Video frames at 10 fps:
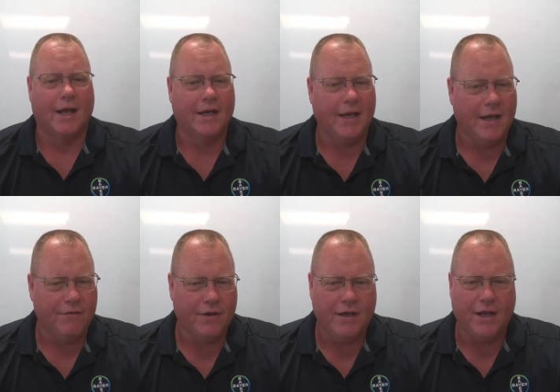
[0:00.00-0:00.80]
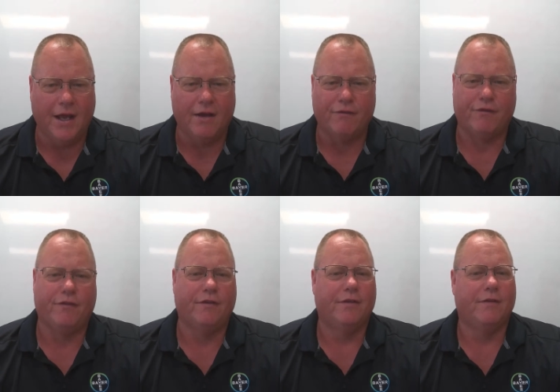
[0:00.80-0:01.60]
even if
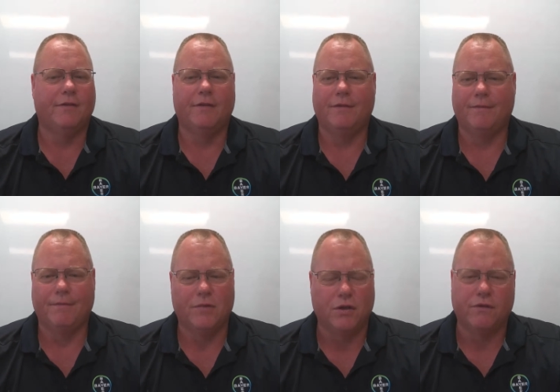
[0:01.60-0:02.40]
you